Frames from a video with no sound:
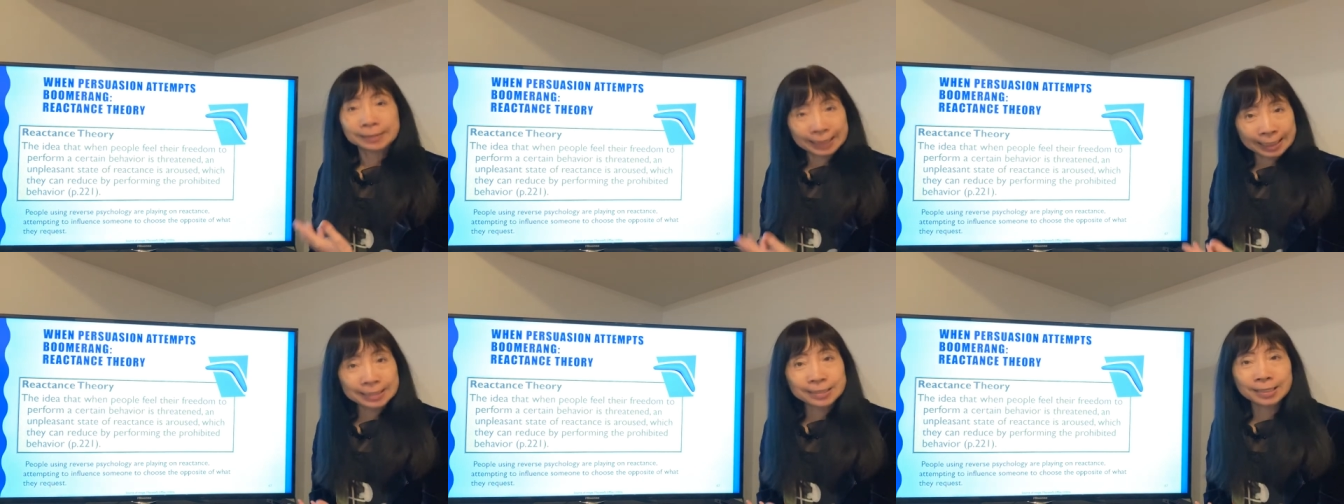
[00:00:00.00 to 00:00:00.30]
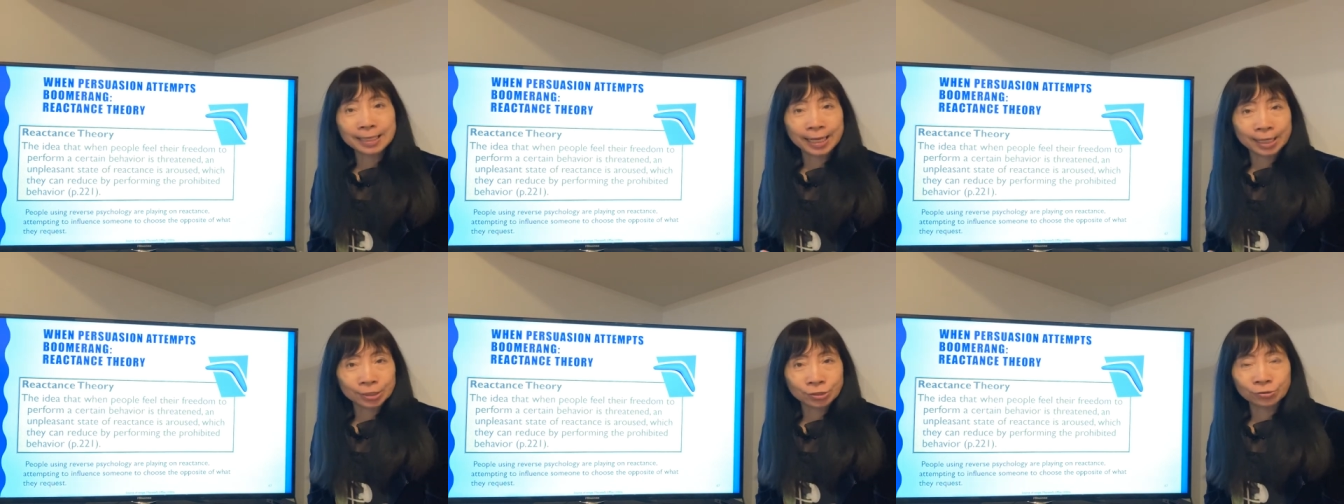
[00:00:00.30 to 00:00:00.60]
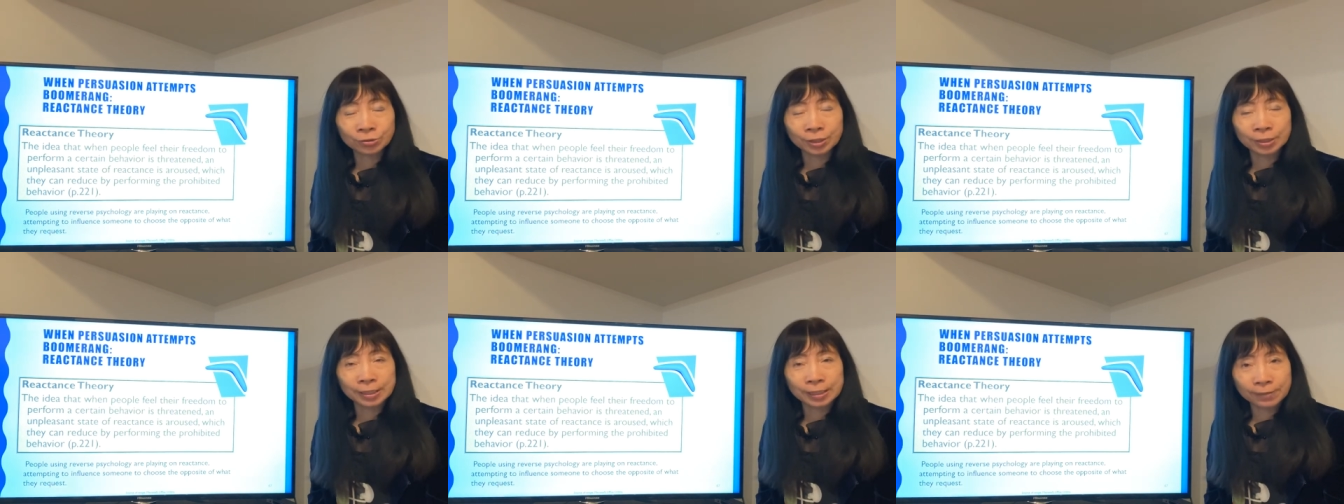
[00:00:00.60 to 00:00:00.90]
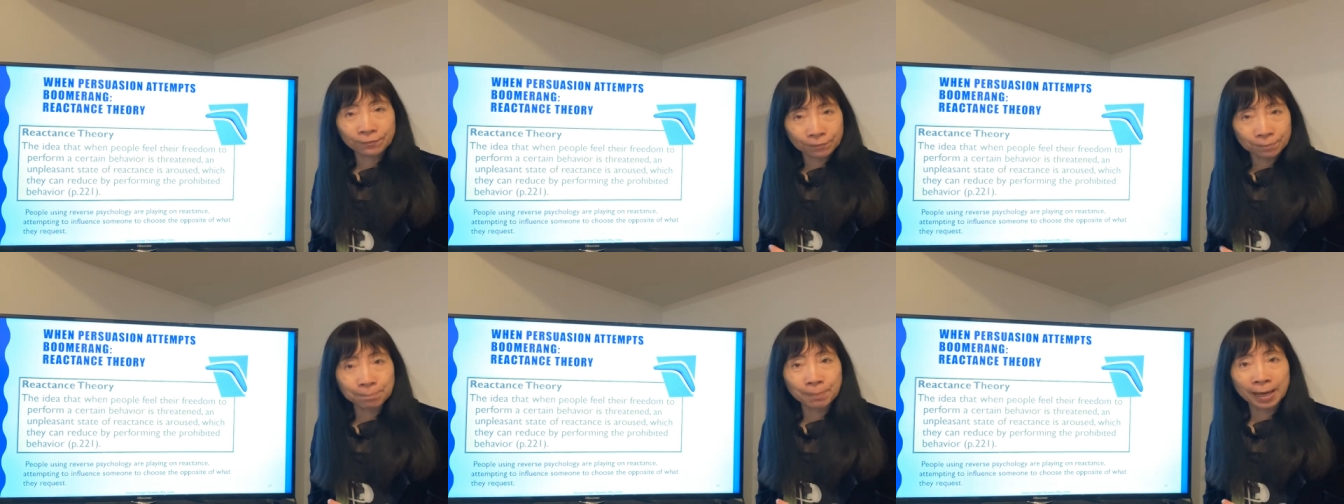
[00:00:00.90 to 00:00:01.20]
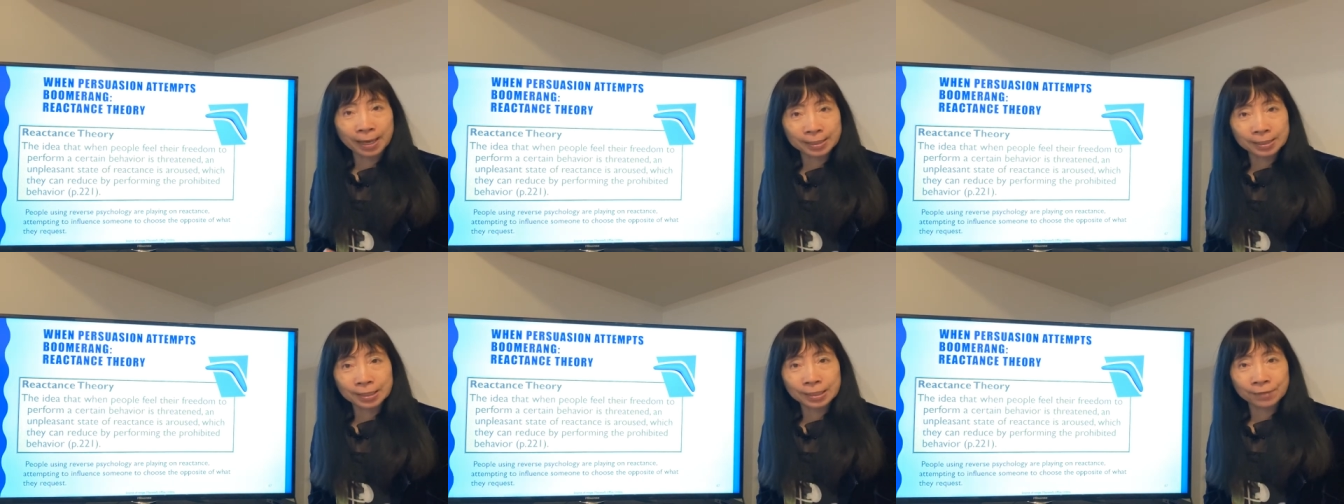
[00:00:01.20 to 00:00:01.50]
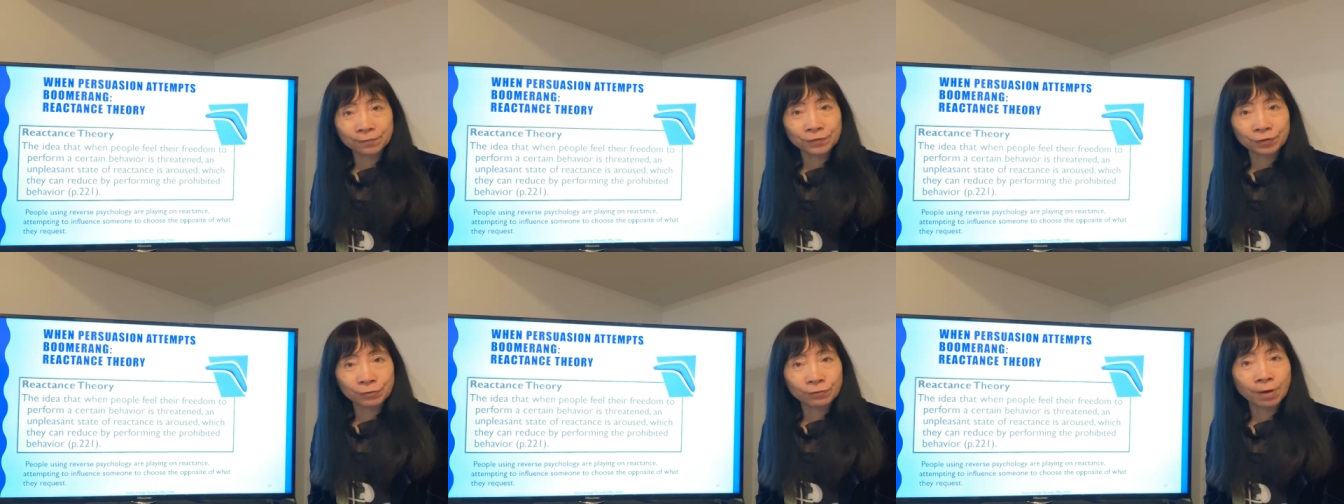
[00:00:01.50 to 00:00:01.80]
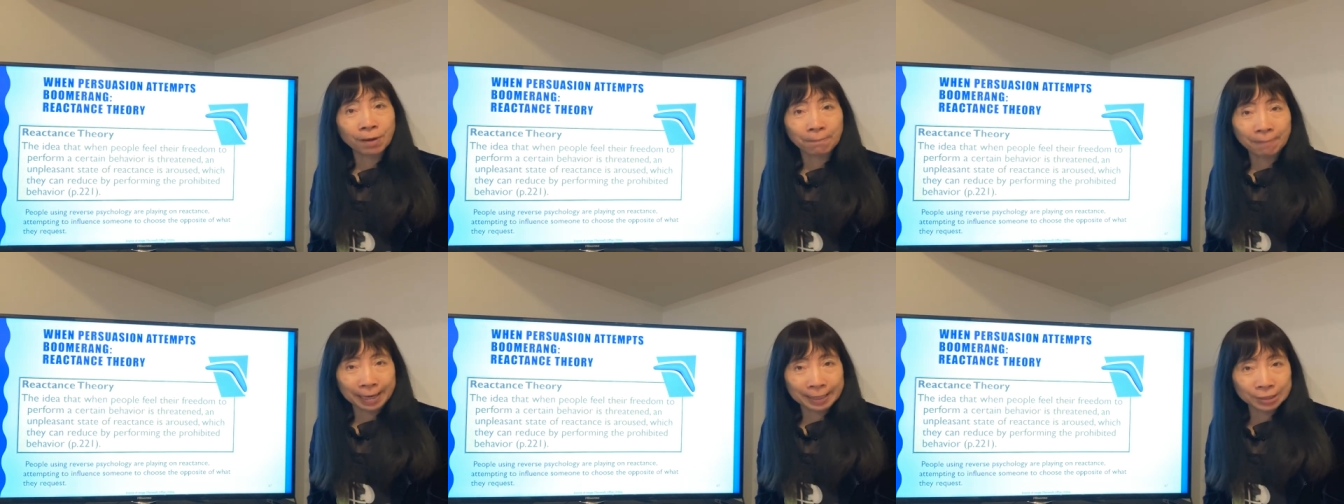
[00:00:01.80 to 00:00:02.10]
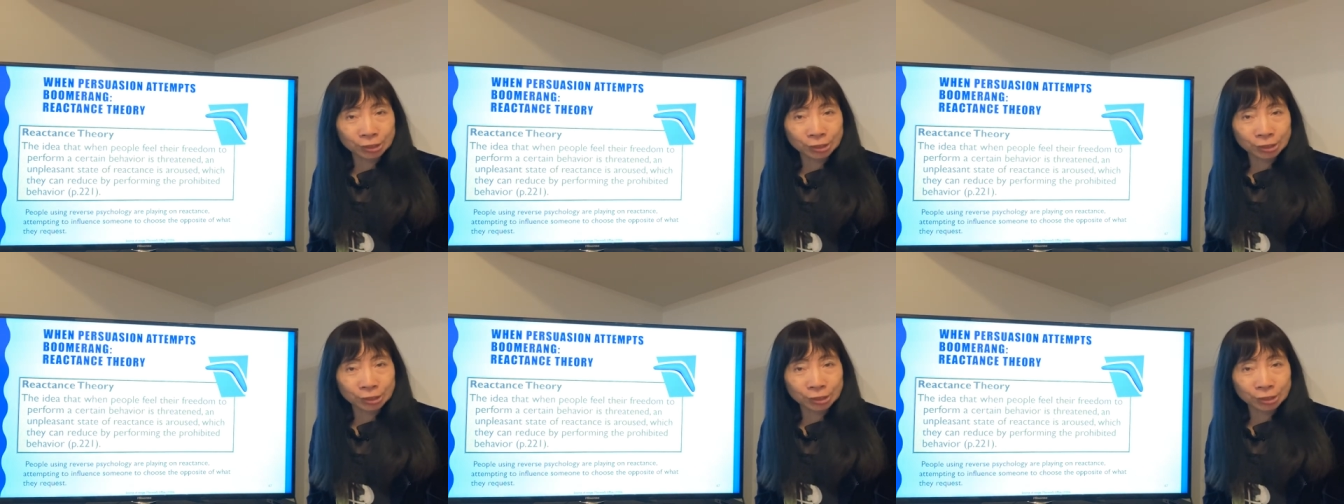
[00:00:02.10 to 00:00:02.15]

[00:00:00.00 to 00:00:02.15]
that's actually if my if you are my